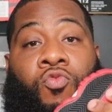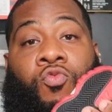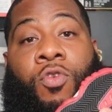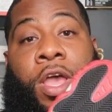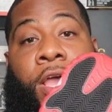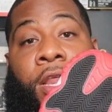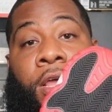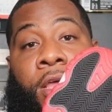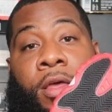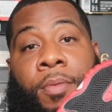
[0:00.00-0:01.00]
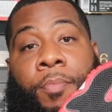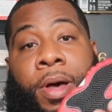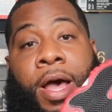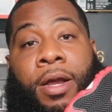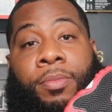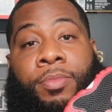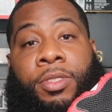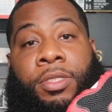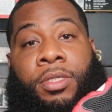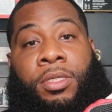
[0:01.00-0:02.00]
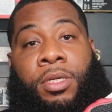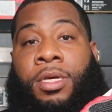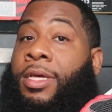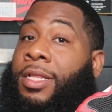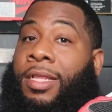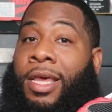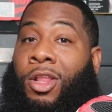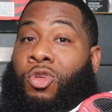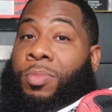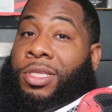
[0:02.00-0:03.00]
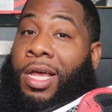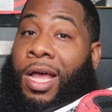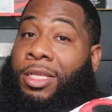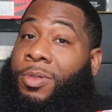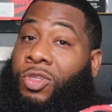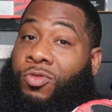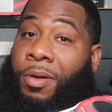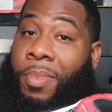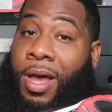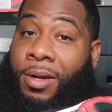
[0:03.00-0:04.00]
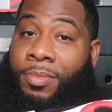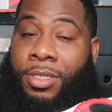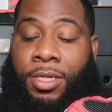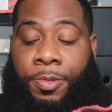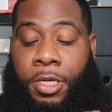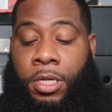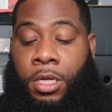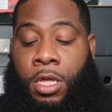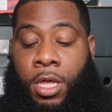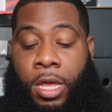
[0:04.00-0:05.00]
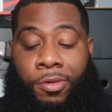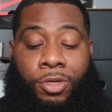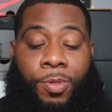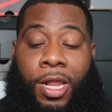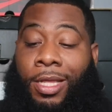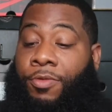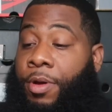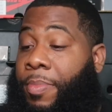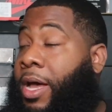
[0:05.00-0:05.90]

red bottoms. They ain't Louboutins, but it's red bottoms, see what I mean? The reason why I like the red